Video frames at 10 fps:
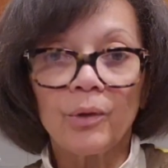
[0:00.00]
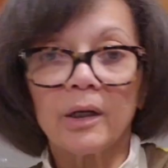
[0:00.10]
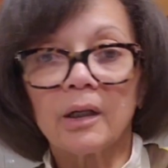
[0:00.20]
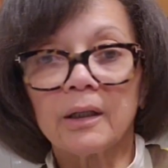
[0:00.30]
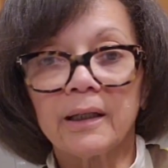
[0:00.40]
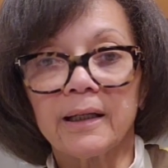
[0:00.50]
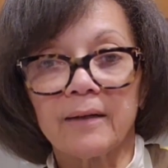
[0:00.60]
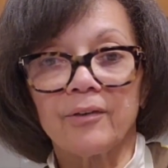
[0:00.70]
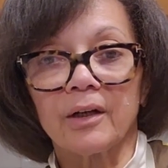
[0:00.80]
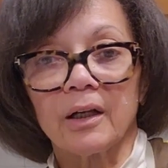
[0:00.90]
really
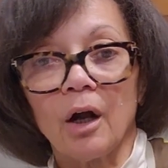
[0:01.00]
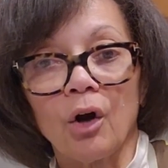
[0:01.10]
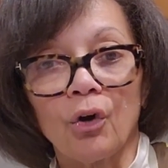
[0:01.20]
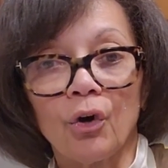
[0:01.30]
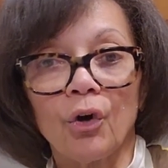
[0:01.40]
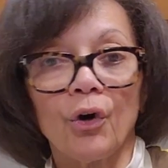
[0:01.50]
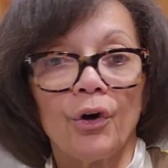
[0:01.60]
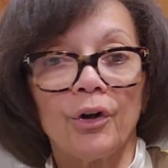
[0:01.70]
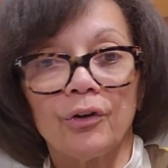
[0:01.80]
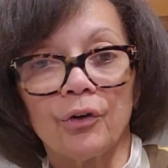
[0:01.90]
giving it a
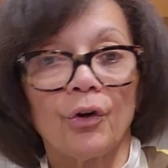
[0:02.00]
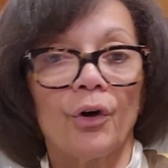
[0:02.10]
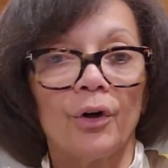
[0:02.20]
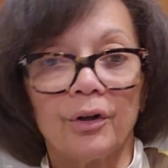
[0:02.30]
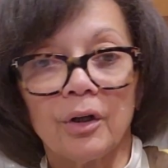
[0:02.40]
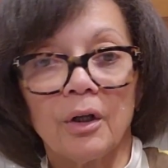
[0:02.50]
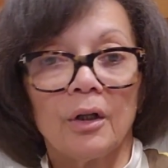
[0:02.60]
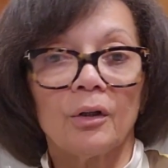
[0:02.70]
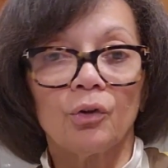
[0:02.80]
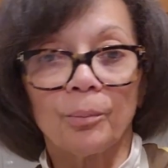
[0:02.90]
good
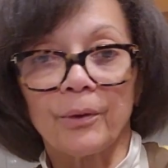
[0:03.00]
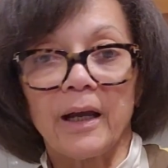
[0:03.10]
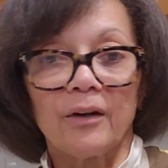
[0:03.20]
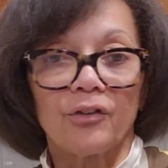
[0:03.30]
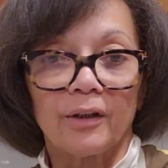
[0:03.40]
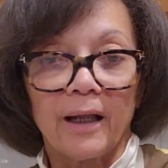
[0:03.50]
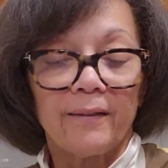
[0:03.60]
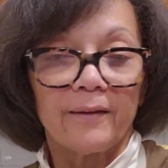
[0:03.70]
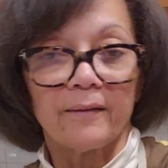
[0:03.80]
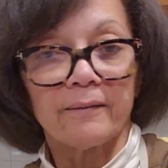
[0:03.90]
lubrication
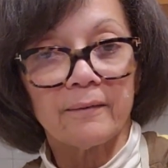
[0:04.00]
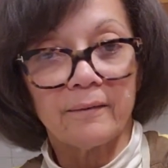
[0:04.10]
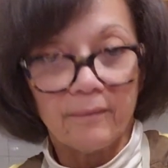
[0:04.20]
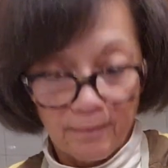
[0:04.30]
like this.